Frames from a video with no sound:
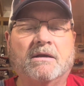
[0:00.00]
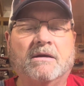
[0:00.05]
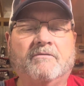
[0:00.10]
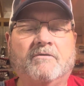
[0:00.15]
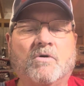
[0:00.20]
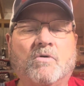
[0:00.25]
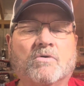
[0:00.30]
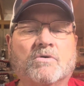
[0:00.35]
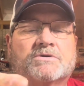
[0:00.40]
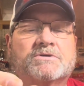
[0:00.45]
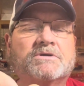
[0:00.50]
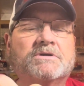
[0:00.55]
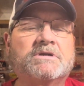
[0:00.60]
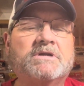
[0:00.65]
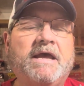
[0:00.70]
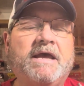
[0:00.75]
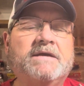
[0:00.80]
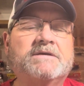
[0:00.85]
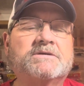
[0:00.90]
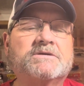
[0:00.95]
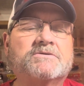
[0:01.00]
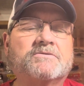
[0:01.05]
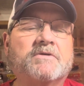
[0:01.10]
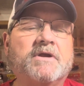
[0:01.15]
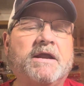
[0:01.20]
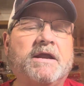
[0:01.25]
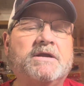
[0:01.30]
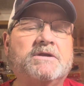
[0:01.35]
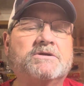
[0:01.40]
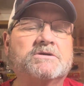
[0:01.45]
Of course, in Texas,
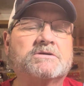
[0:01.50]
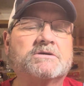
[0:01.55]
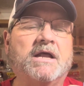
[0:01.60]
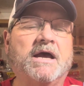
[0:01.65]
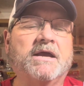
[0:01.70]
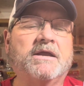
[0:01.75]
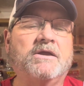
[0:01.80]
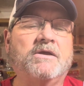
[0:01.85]
rig it just like